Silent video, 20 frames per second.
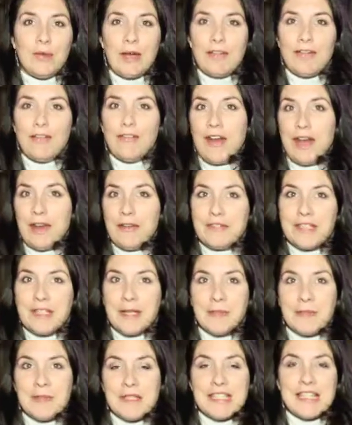are my 5
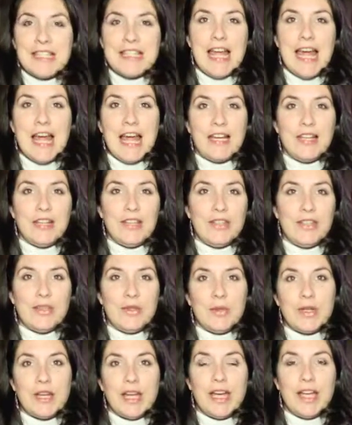tips that
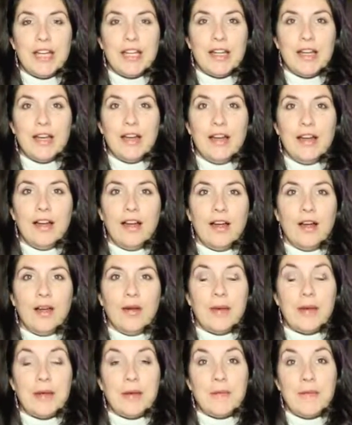you can
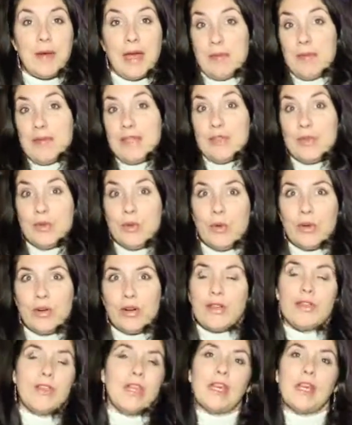maybe do
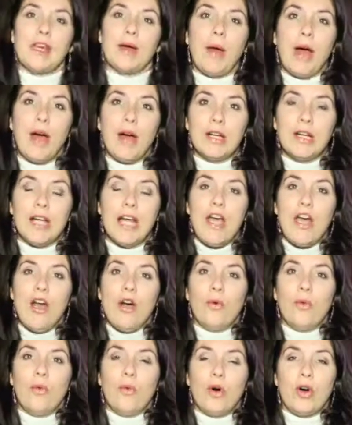or think about
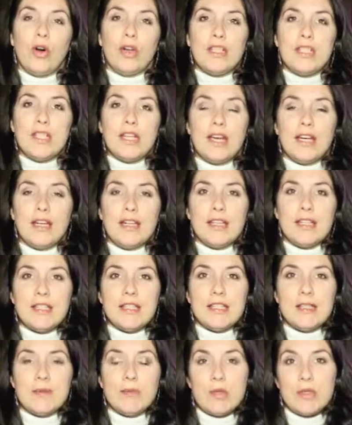what
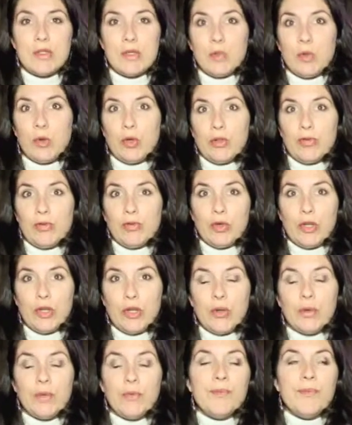is the most important for
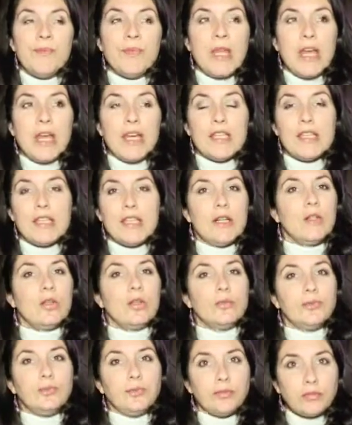you.
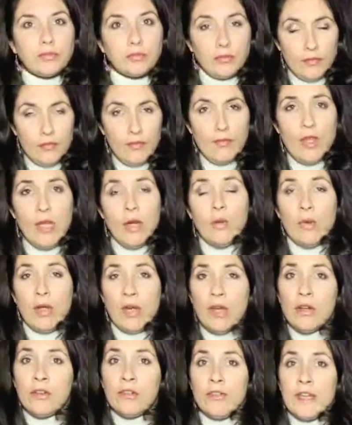So when
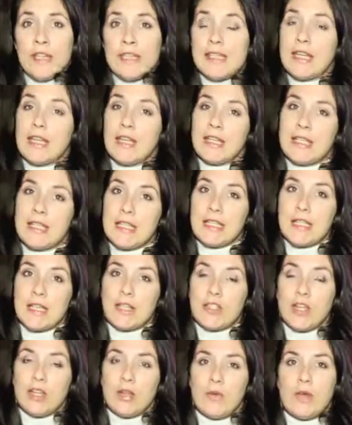you are facing
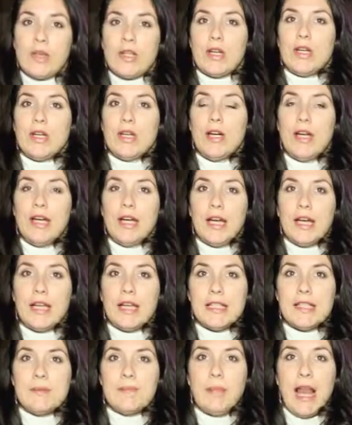C-section, whether
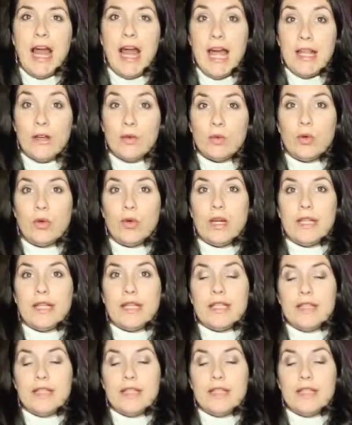it's planned or